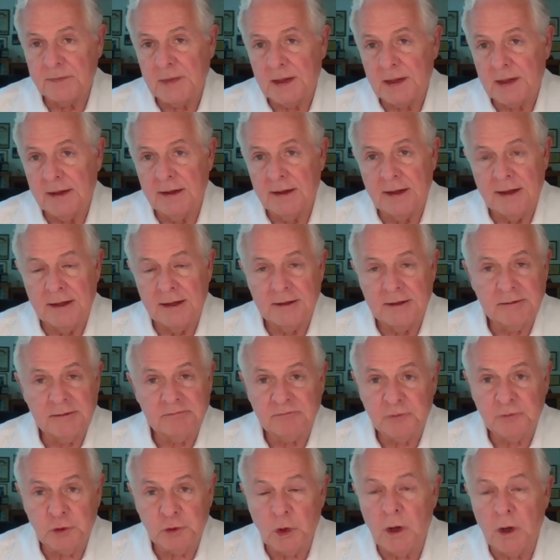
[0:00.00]
uh,
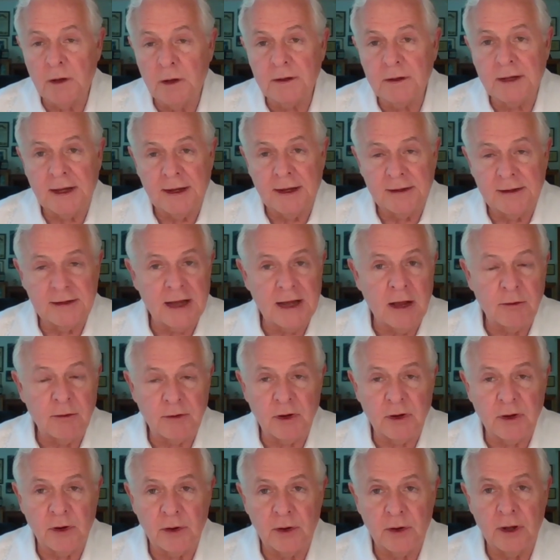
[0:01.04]
drug and
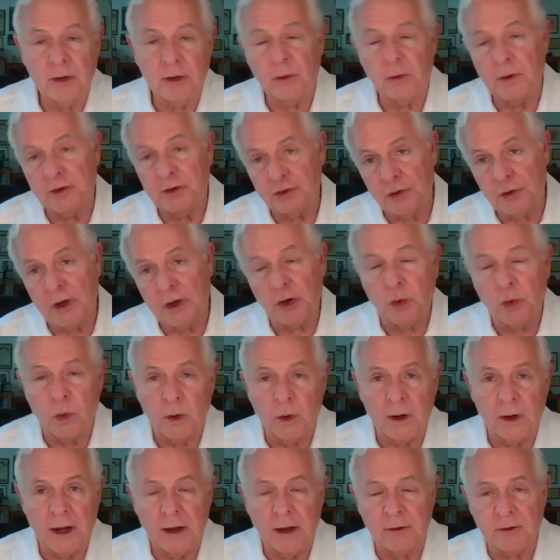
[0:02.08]
alcohol or drug
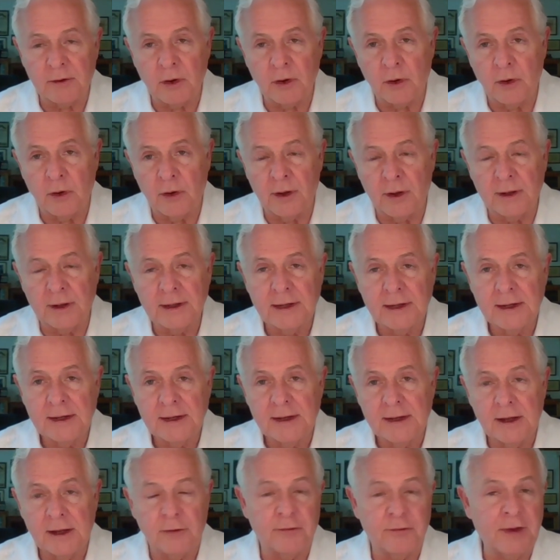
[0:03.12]
or alcohol
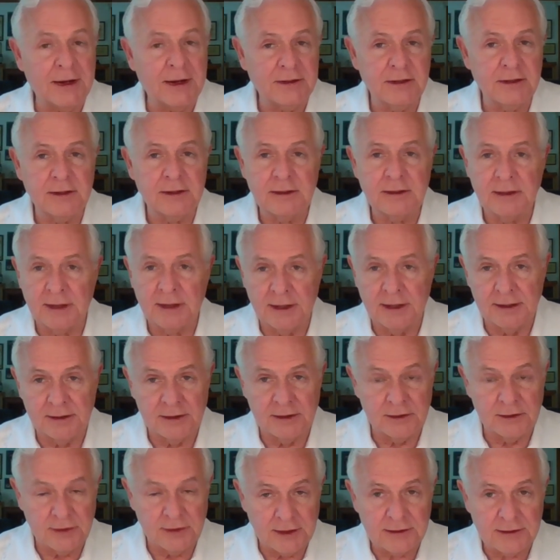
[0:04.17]
affected and
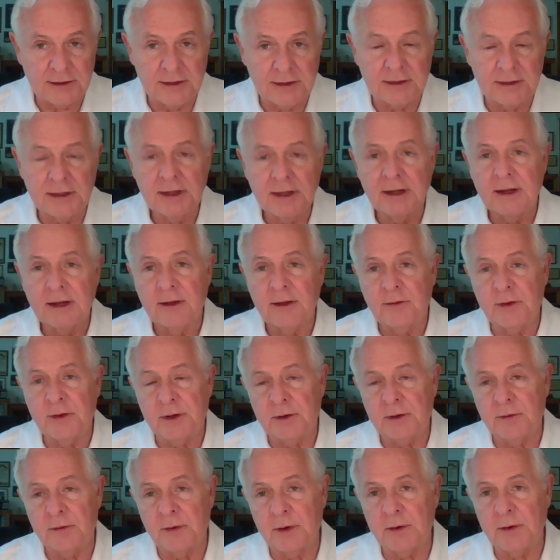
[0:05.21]
addicted. There
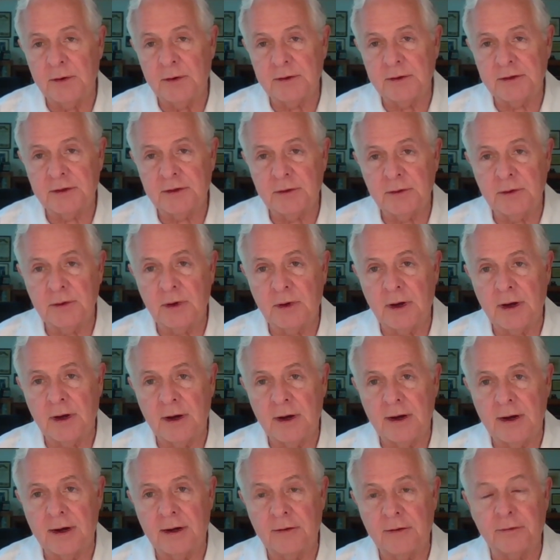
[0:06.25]
are those who
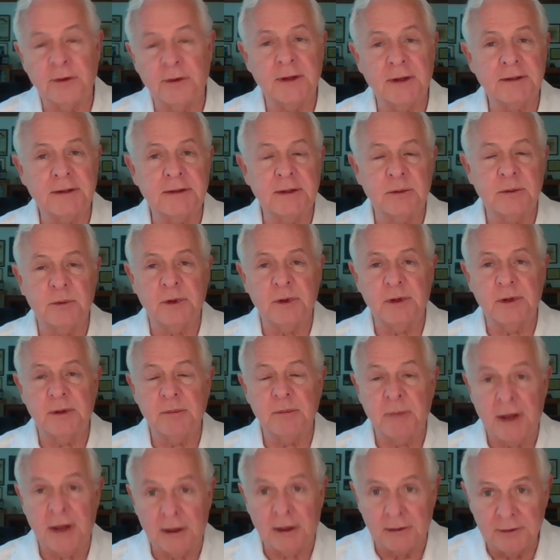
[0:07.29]
are afflicted with
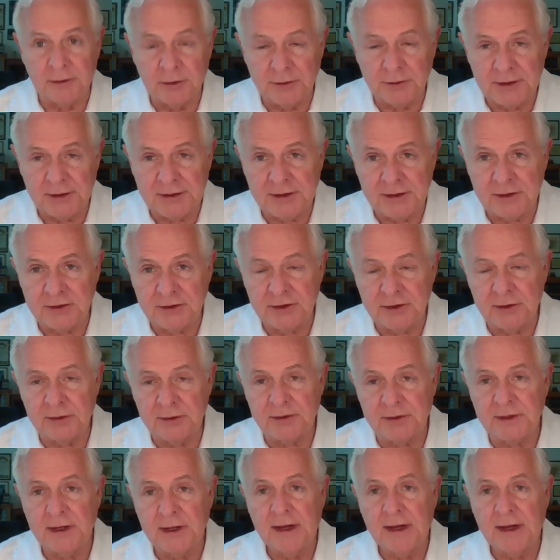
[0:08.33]
mental illness issues.